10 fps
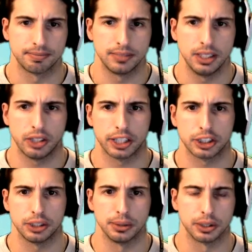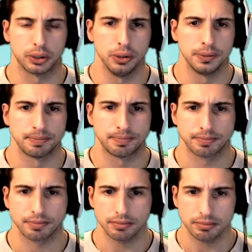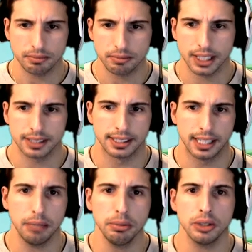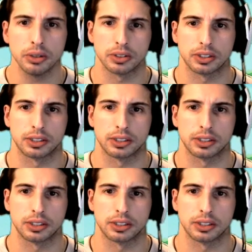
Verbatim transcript: These are actually really cool. Diablos!